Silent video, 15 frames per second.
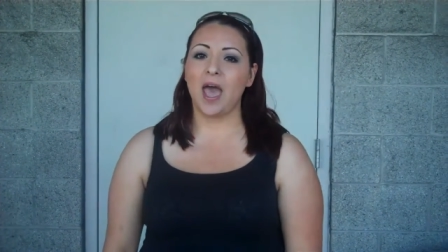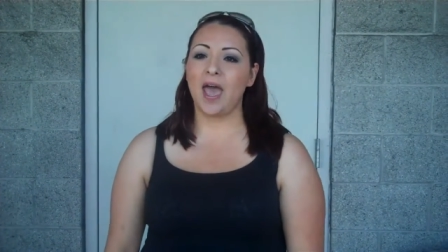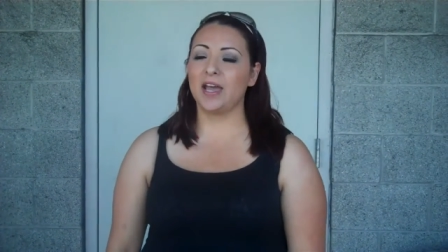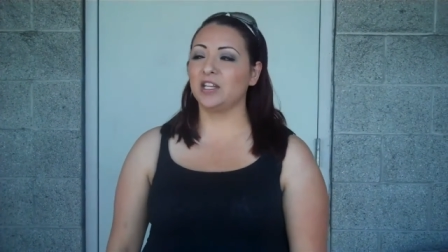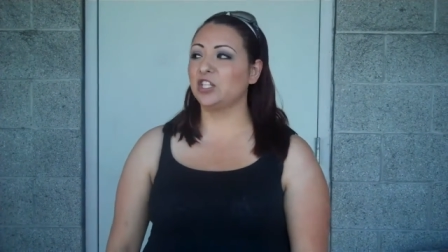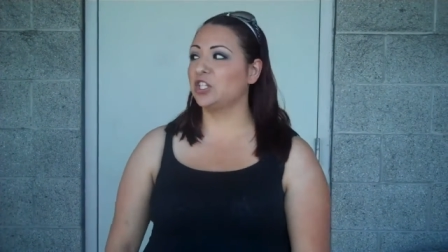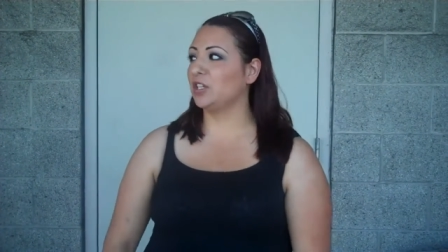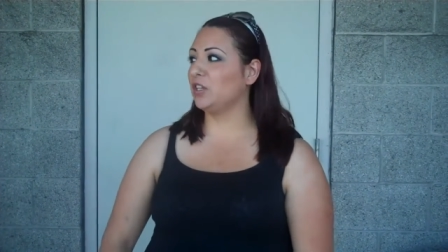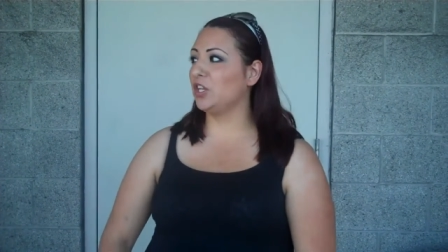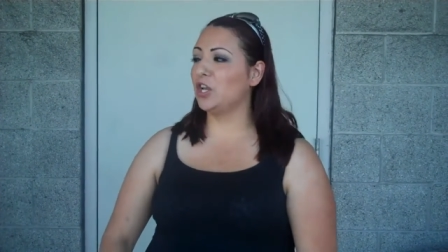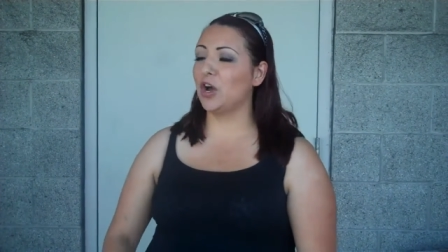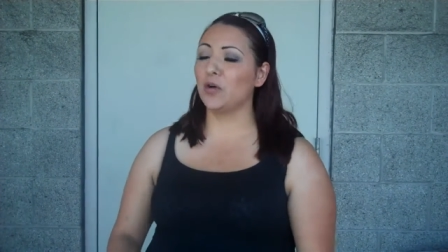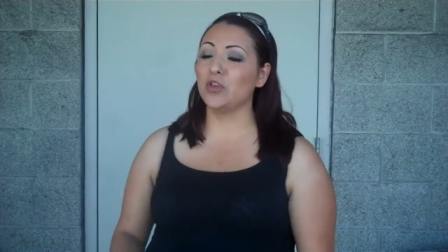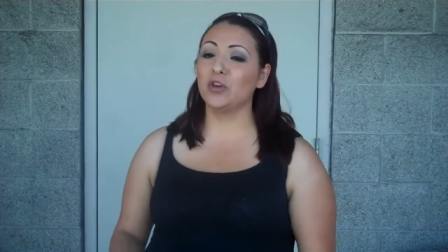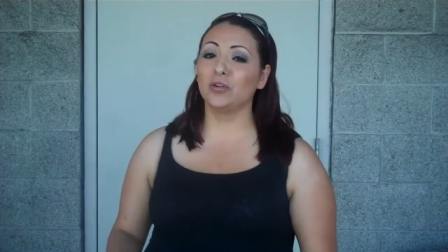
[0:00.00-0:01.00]
and
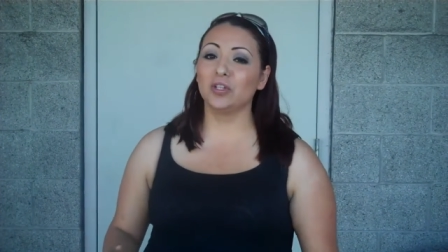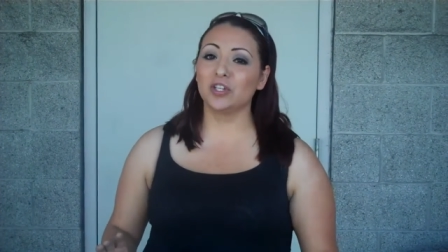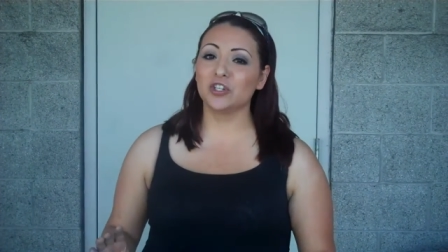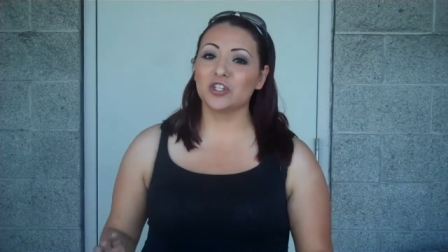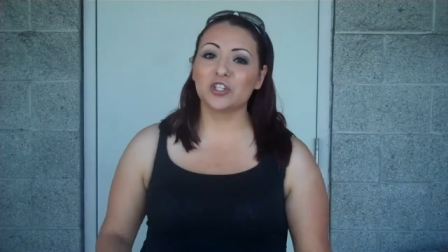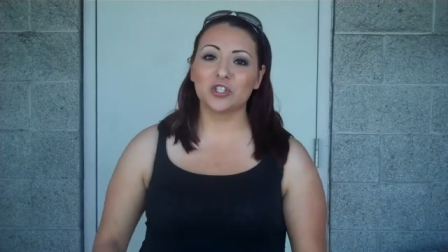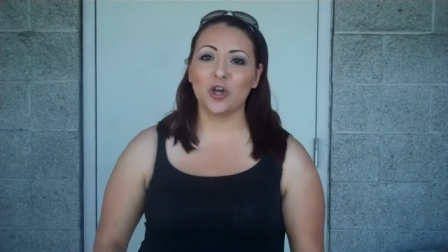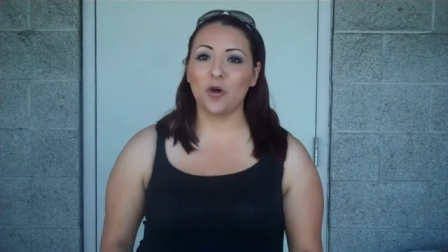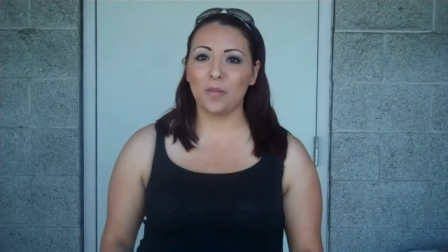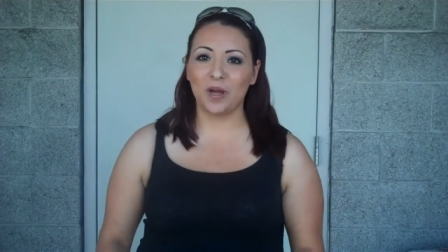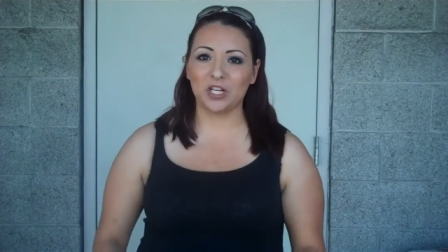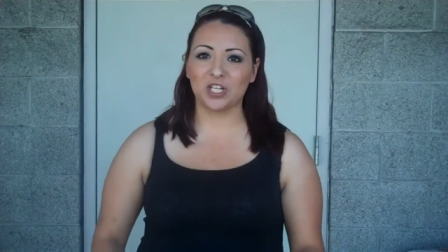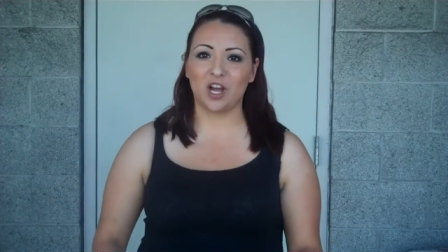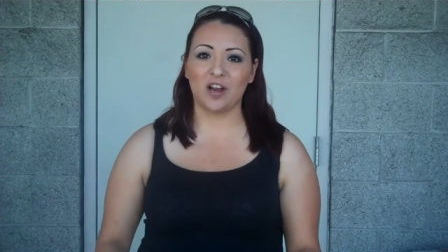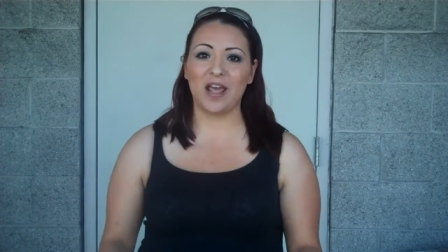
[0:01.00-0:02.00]
you know you'll learn so
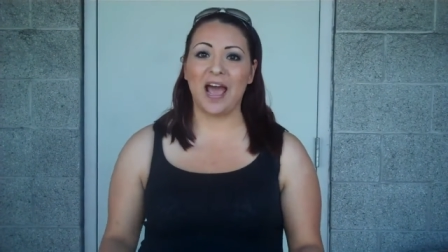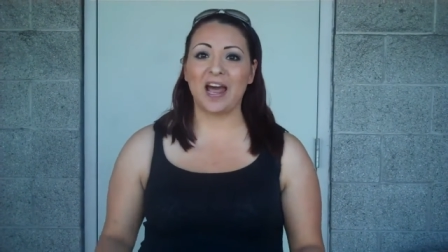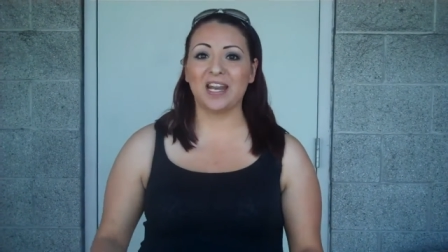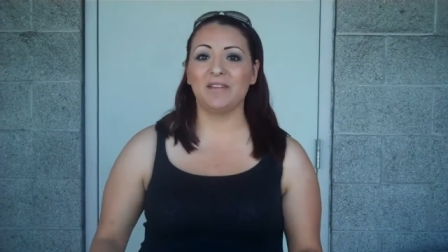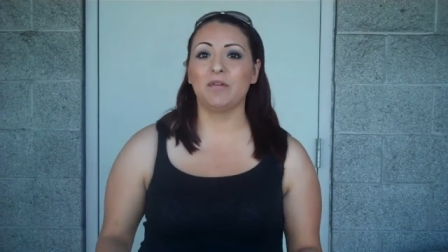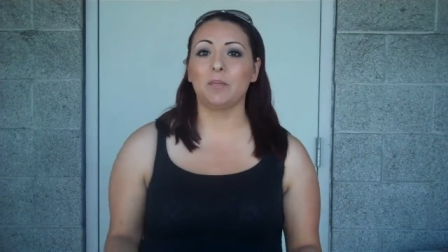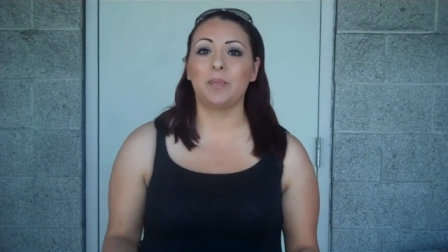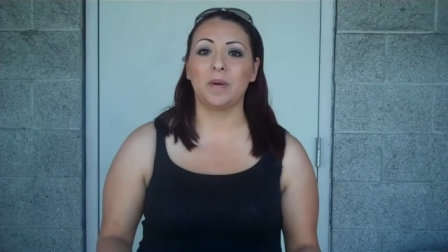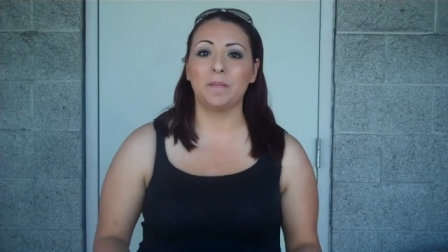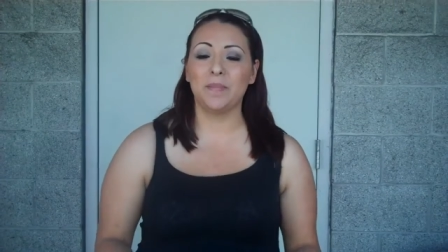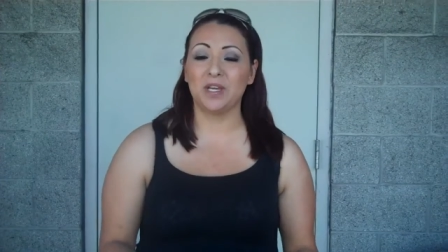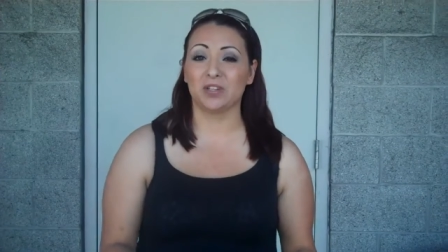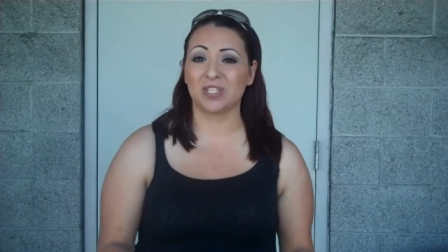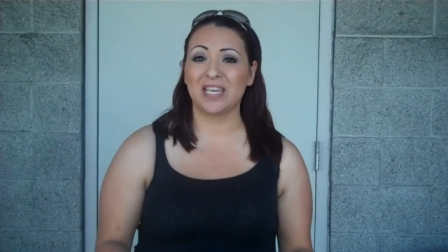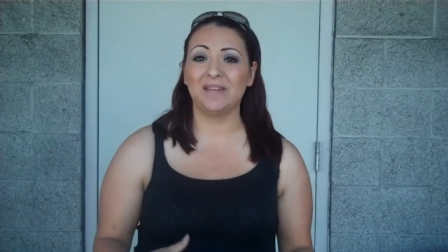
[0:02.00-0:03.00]
much on how to even put
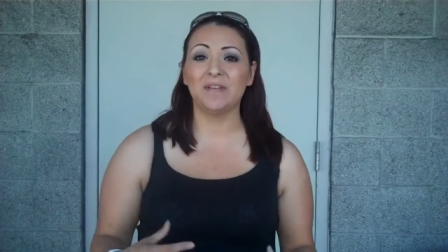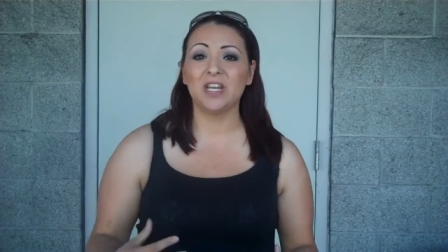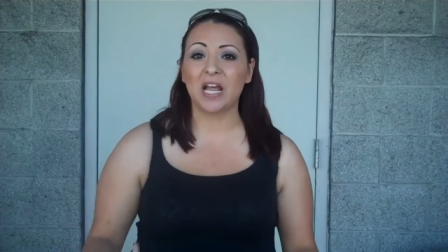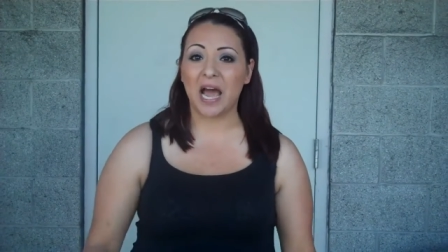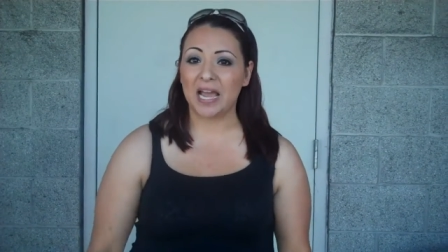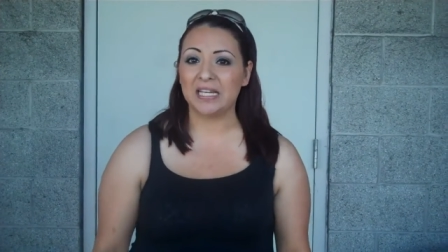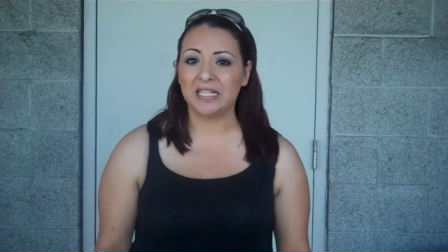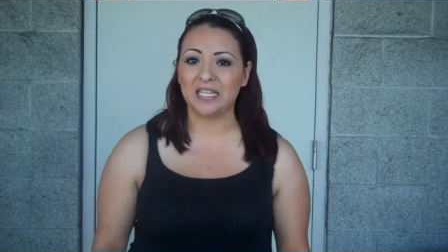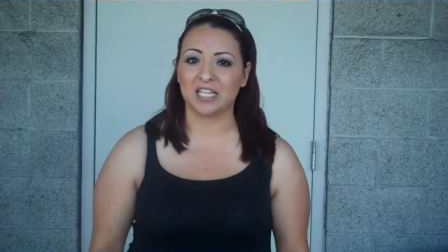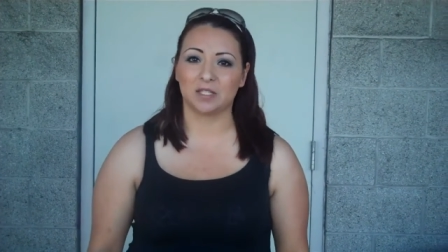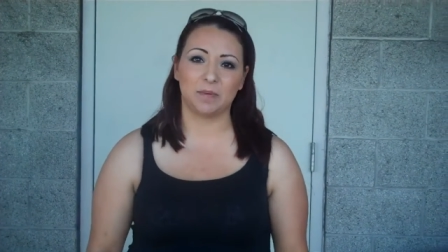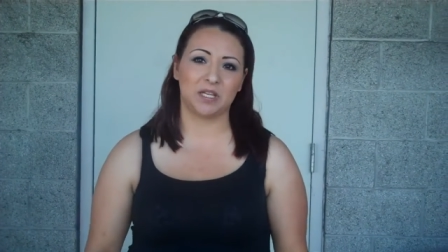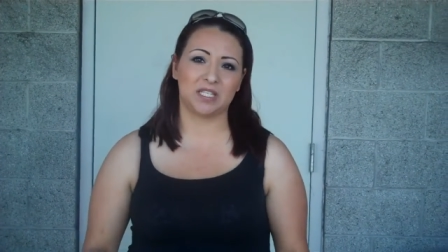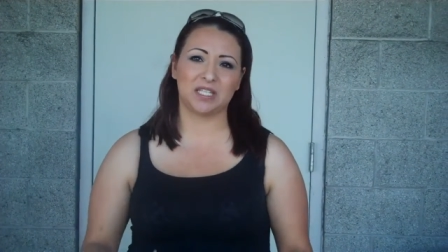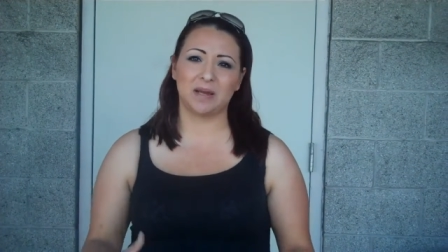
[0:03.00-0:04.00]
meals even
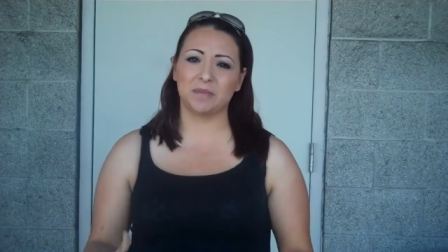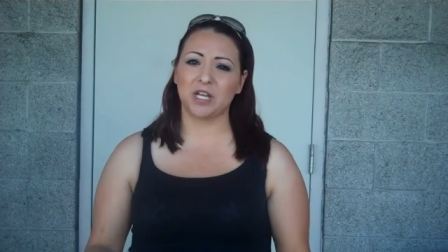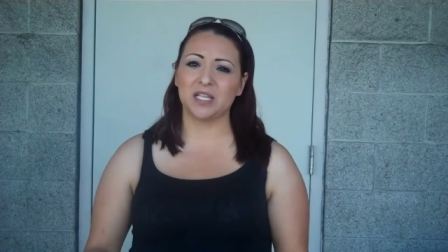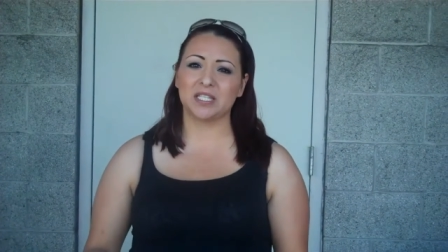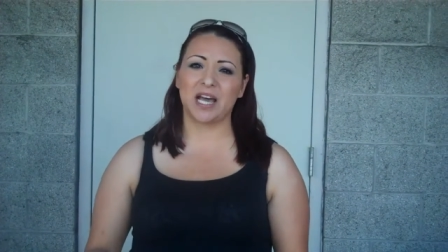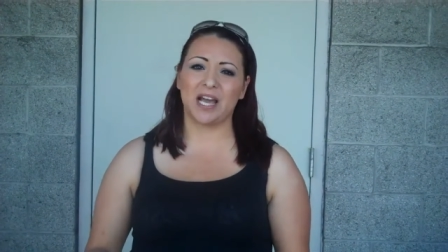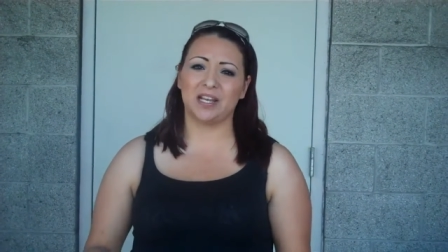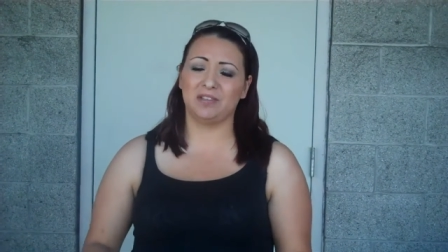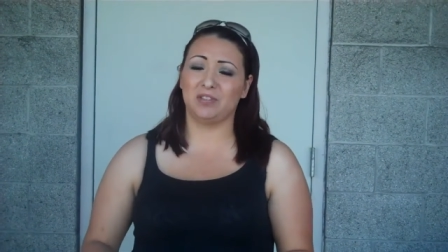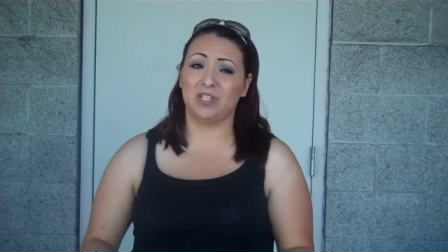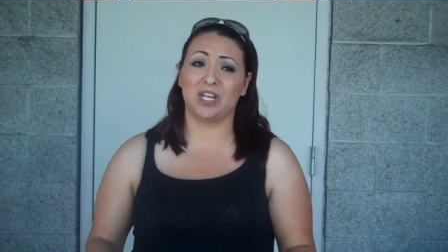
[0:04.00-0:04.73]
ideas because sometimes i